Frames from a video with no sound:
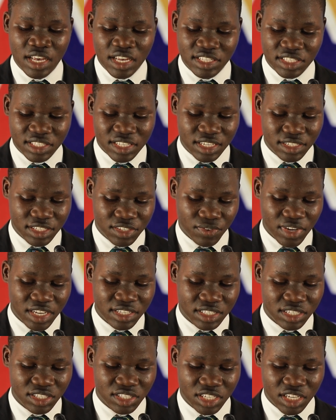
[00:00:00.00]

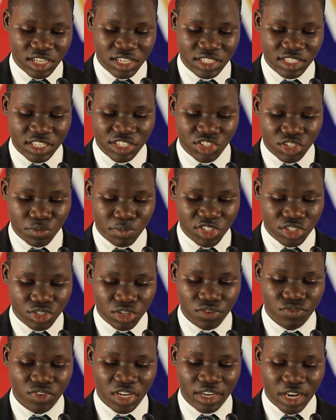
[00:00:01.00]
incentivize these challenges to be
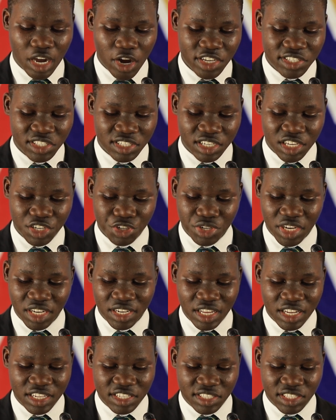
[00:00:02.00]
solved, and our secondary
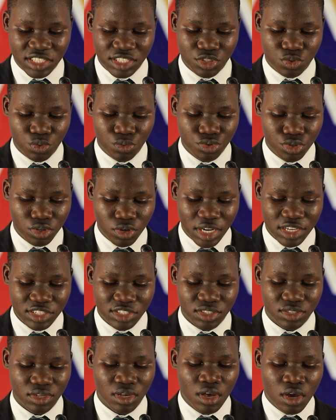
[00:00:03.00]
analysis will
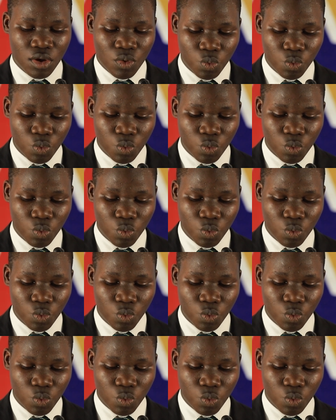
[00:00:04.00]
nuance